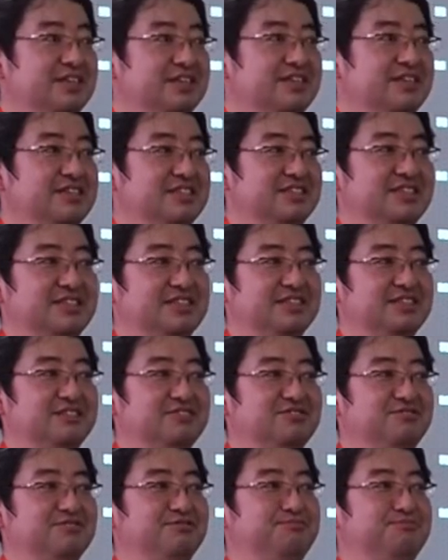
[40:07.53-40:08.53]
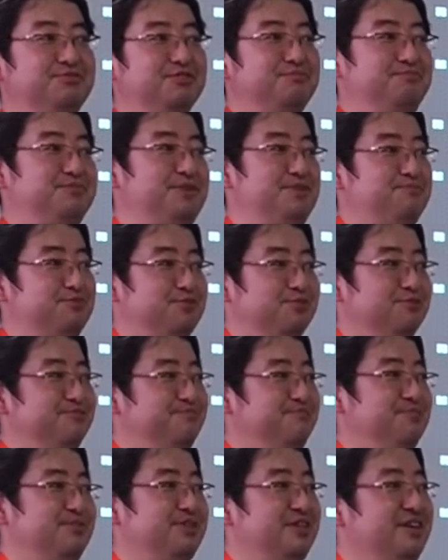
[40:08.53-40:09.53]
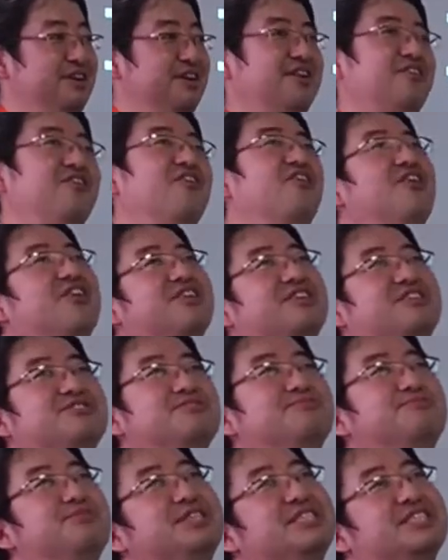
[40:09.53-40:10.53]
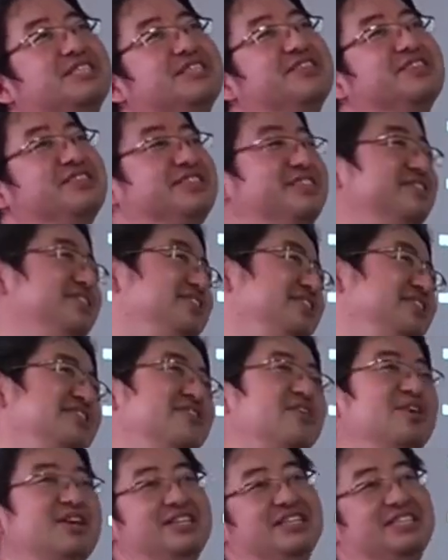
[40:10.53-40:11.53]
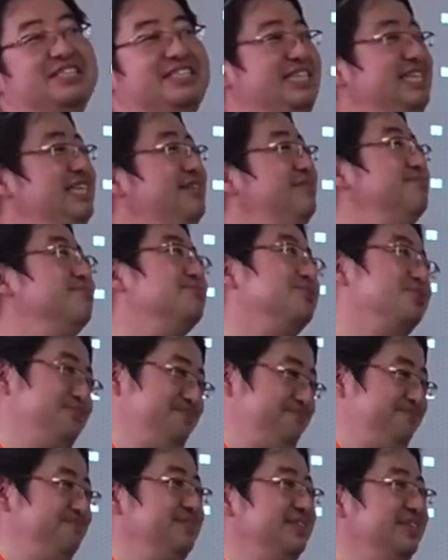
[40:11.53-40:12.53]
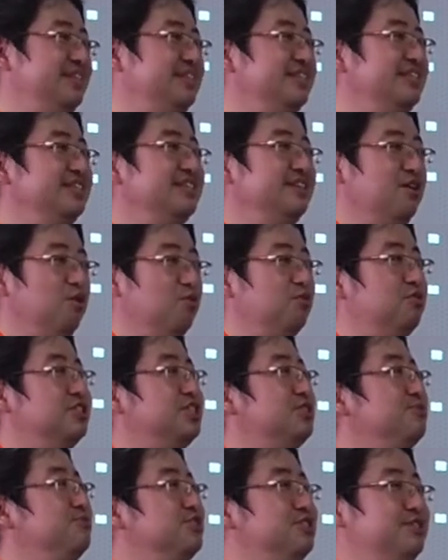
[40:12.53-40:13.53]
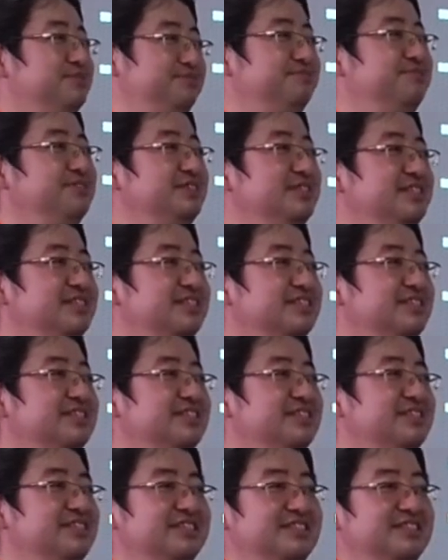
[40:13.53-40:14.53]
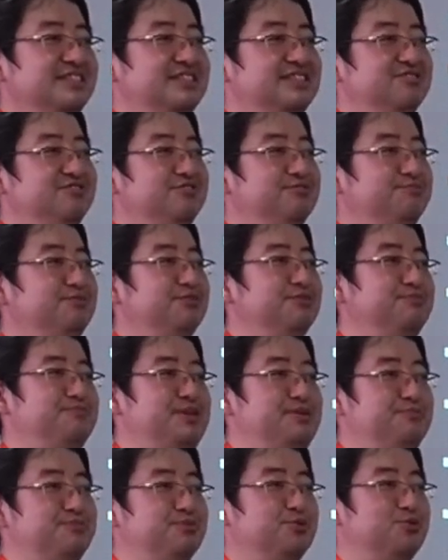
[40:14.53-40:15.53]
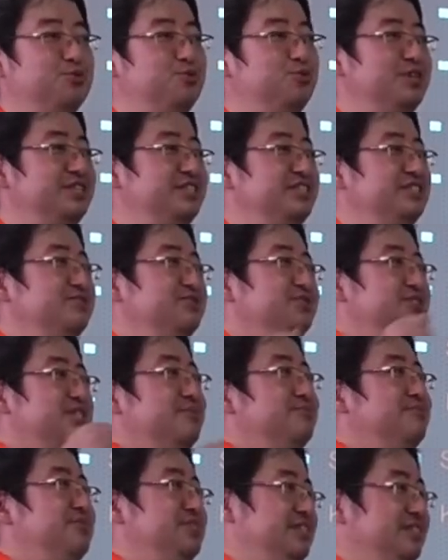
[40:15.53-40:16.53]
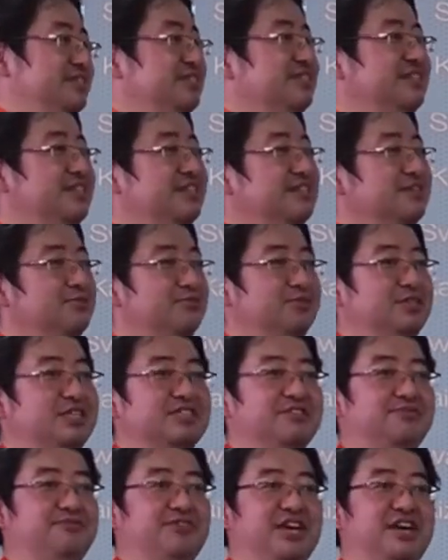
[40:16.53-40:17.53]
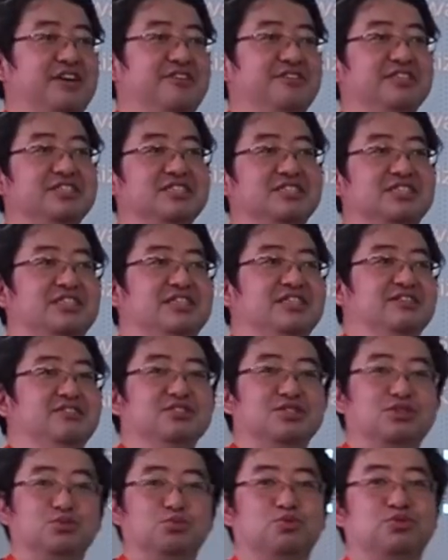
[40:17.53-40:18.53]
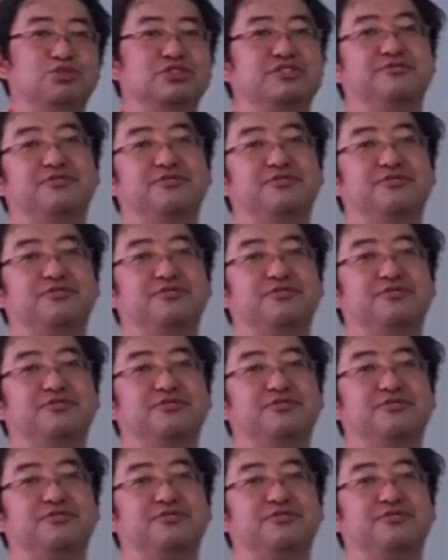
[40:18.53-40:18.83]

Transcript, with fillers: Group of people, or oh, group is not good, you know, team or swarm. of people who want to do something with various skills works very good.